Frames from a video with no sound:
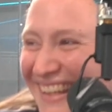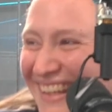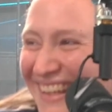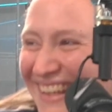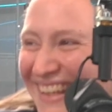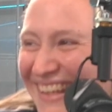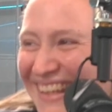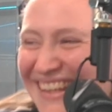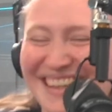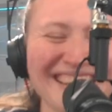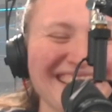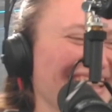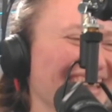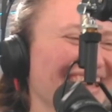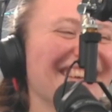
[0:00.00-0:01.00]
Like we
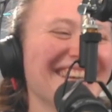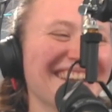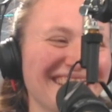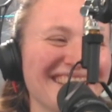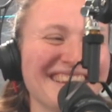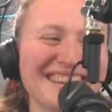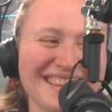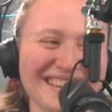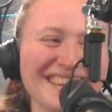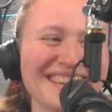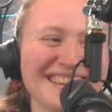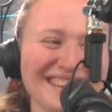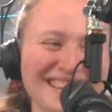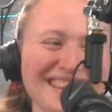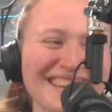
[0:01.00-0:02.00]
drink wine with
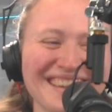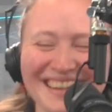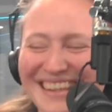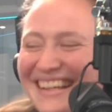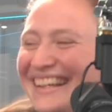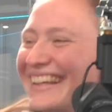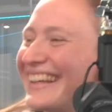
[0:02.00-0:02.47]
cheese and baguettes,